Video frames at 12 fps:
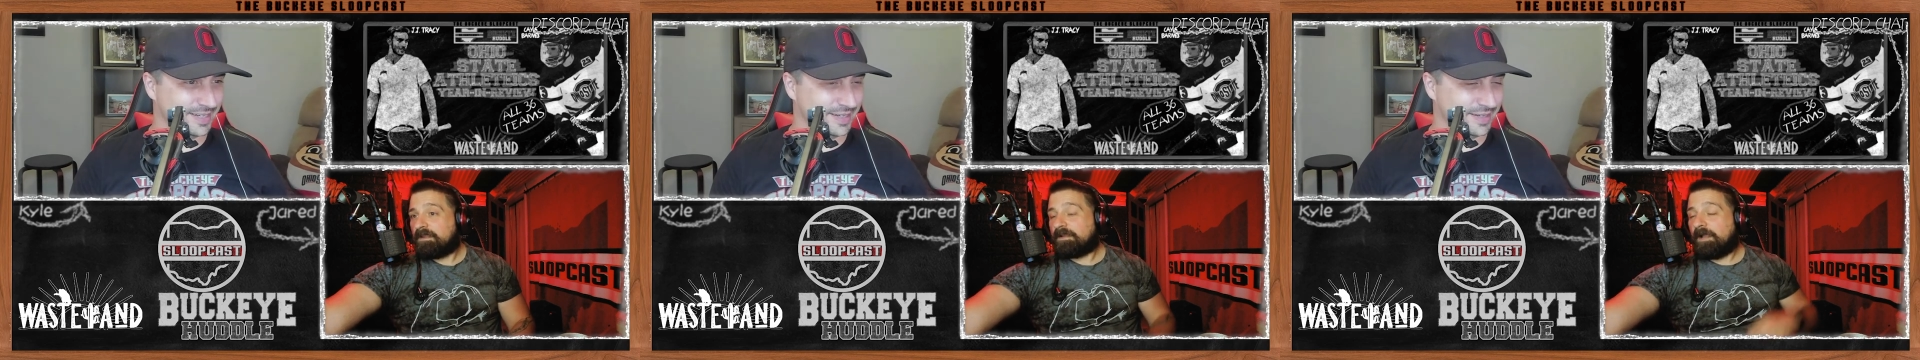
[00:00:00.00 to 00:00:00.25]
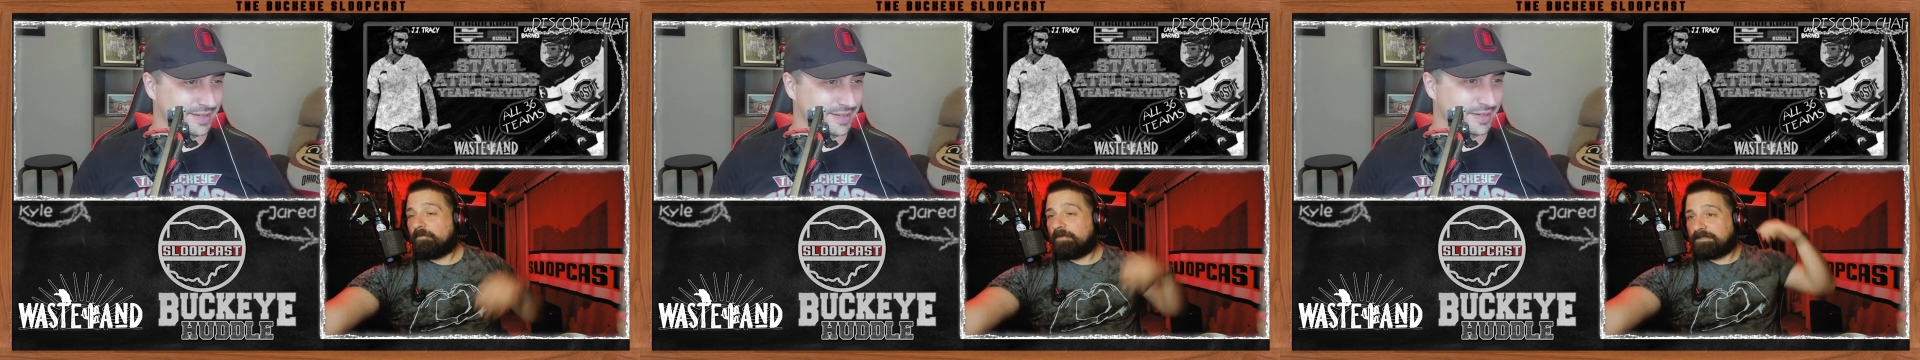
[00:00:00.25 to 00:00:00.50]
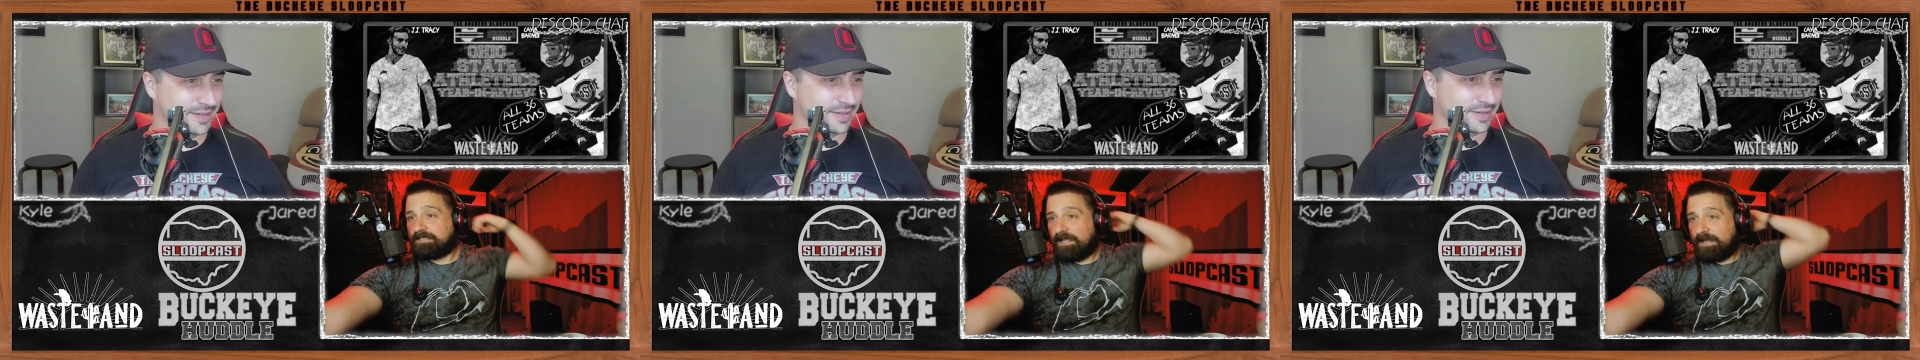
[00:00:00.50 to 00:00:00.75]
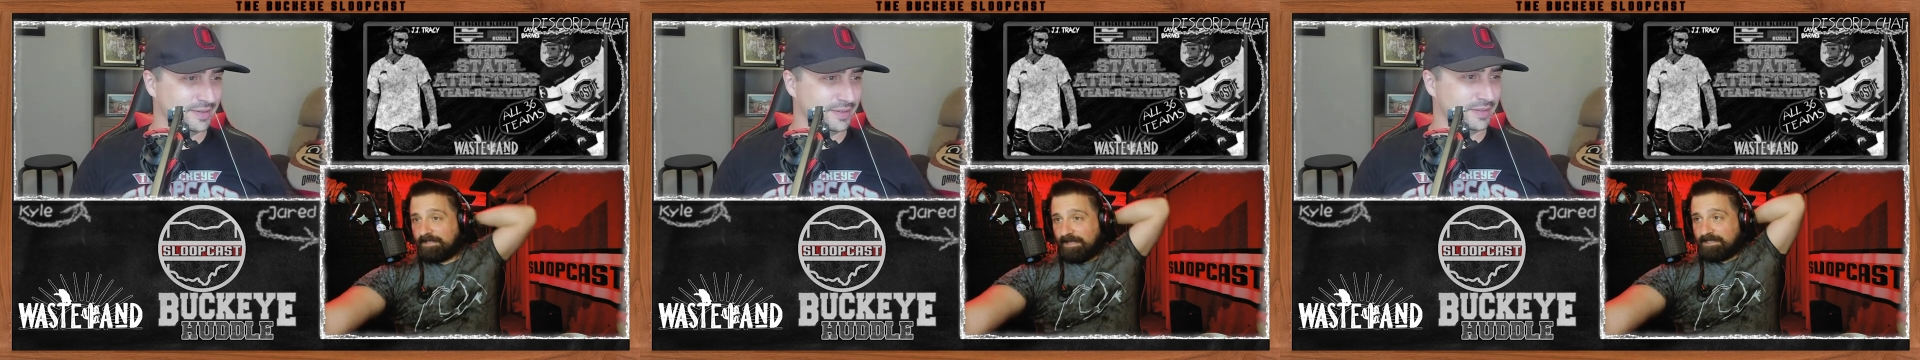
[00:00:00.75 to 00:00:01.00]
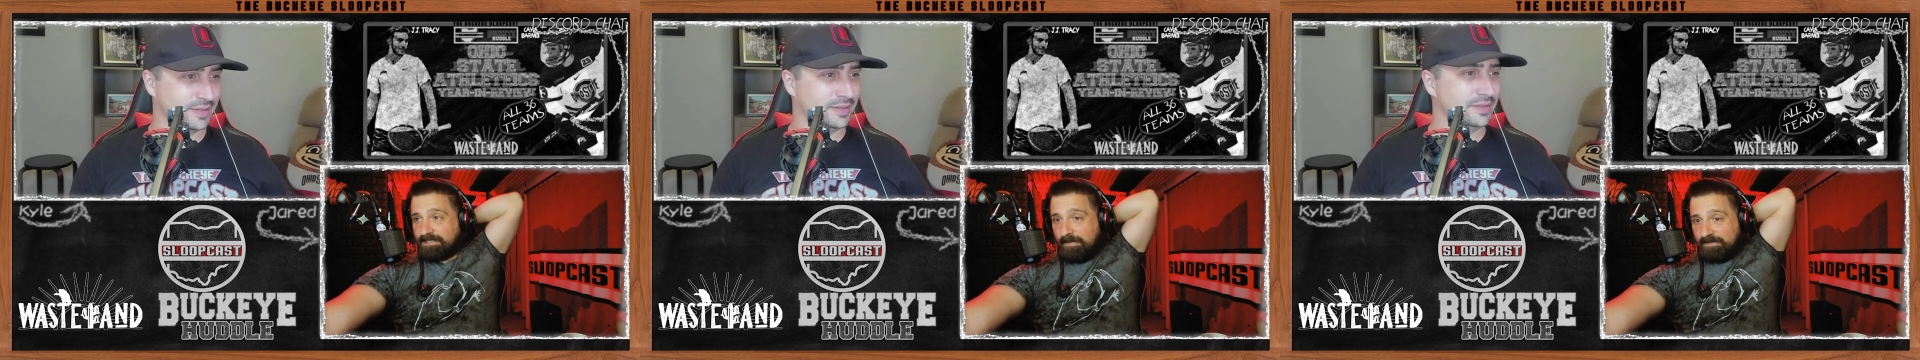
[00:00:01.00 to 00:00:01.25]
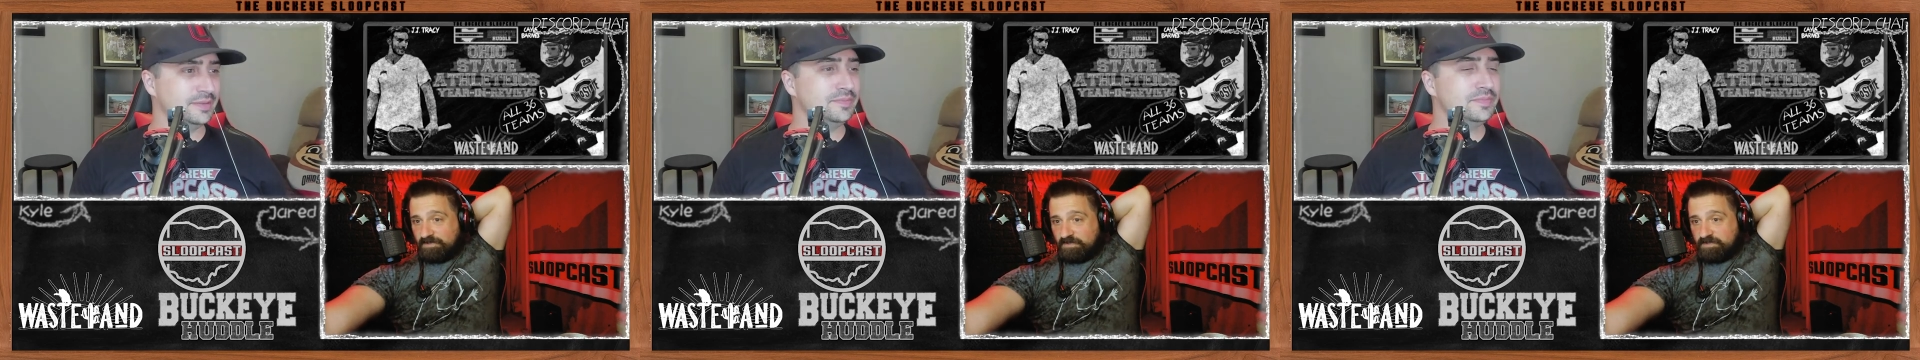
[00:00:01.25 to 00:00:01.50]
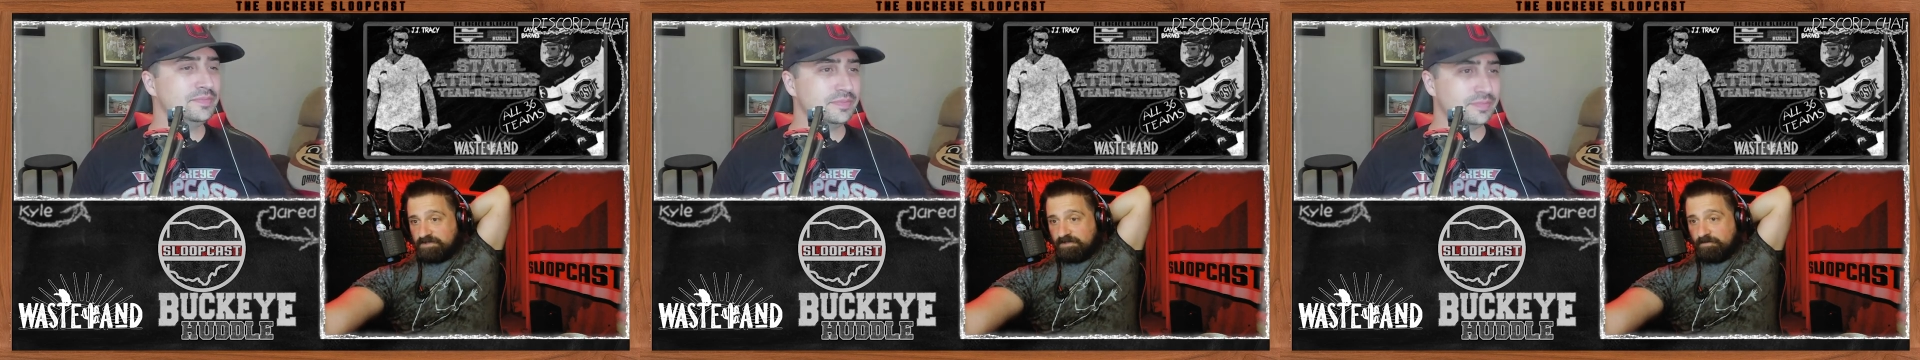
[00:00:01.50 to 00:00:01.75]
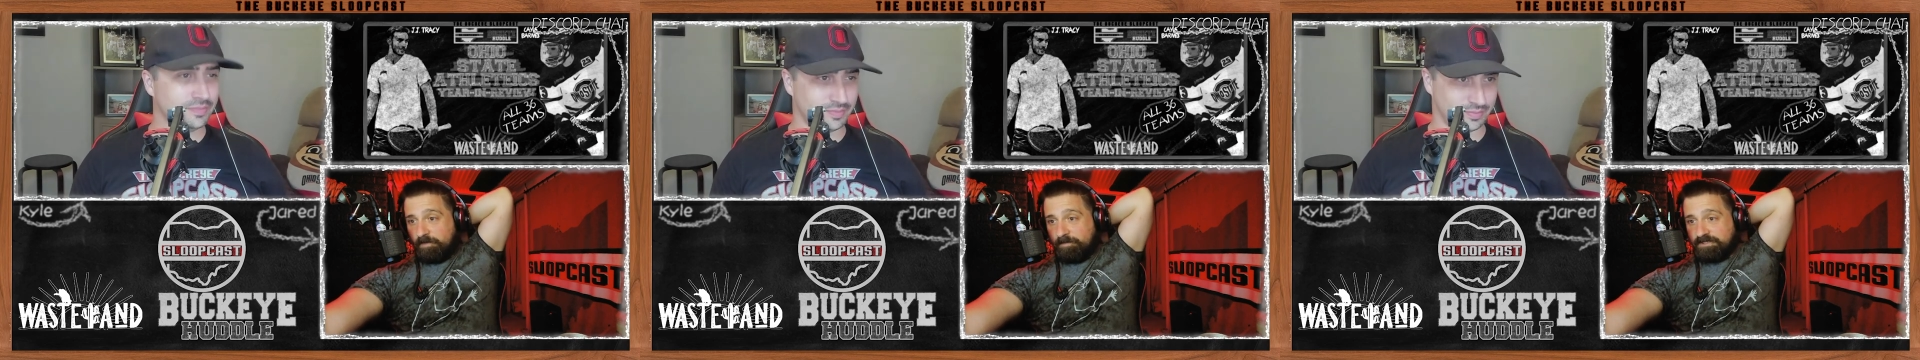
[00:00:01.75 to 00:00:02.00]
Speaker 1: Kyle, what else you got to tell us about this
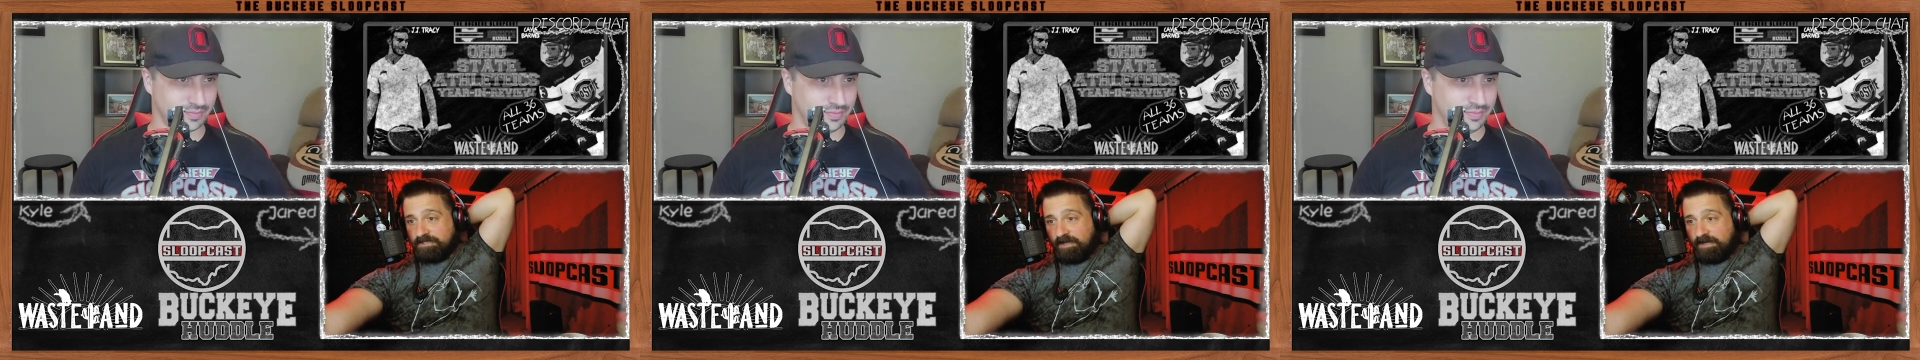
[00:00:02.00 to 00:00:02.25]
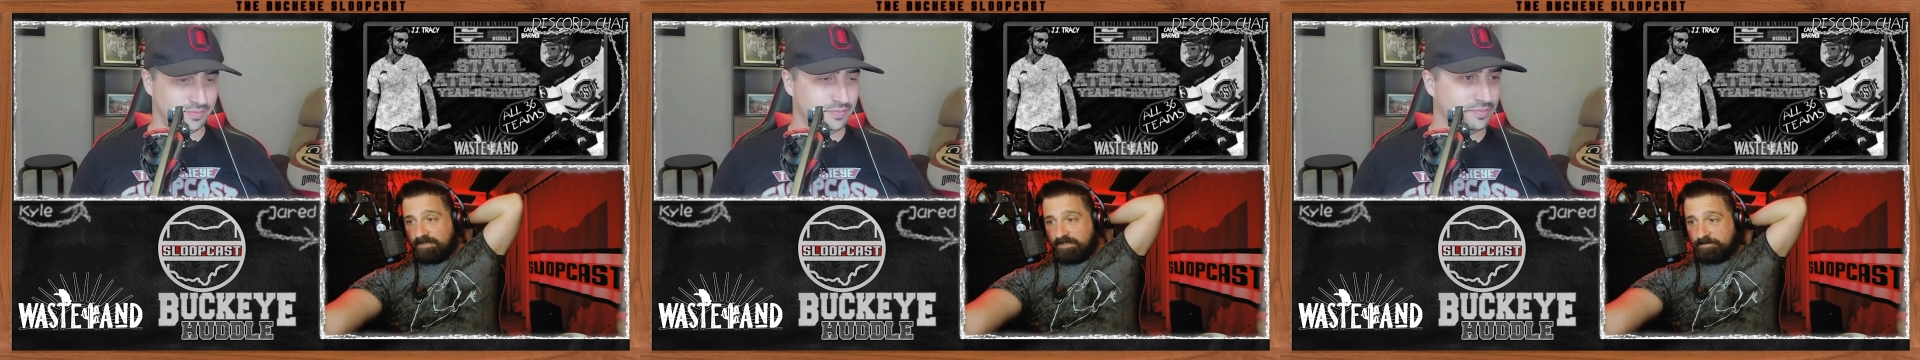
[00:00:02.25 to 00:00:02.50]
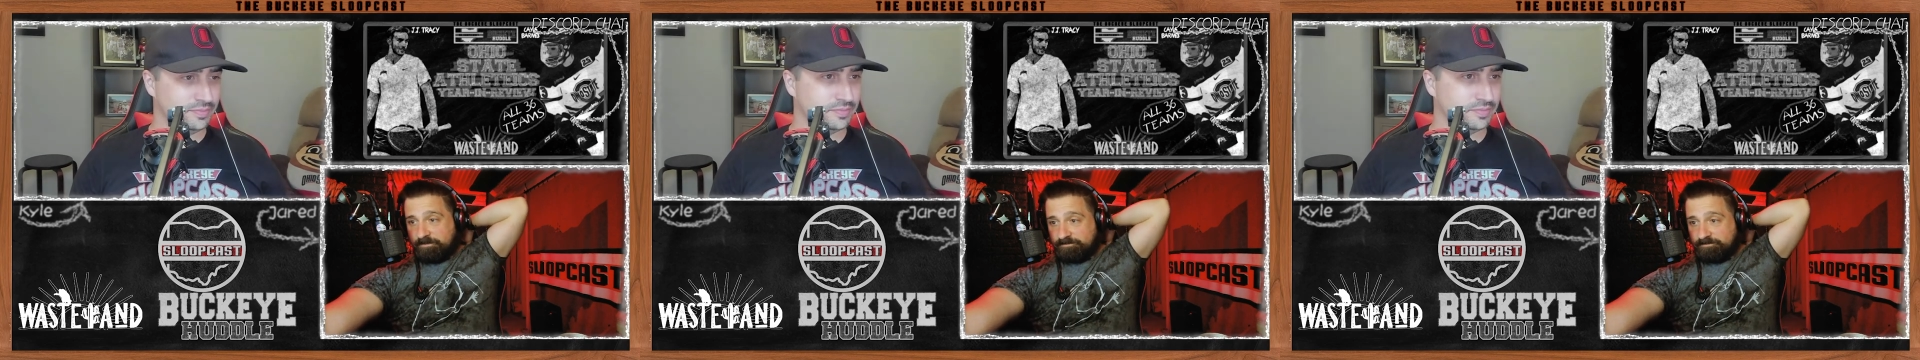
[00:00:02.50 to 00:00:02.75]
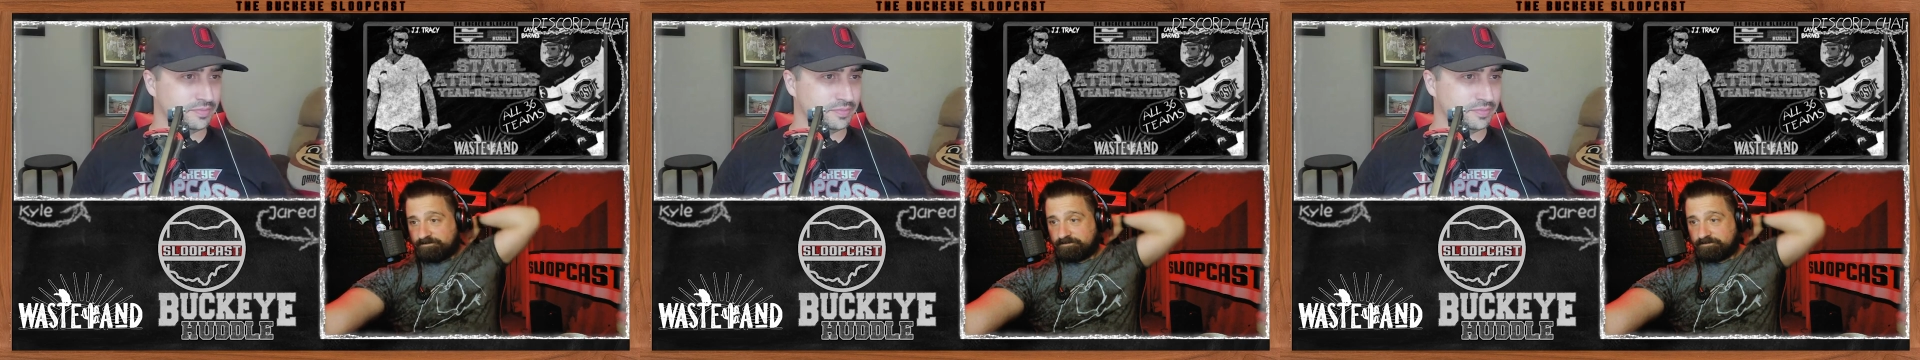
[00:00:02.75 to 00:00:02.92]
women's hockey team?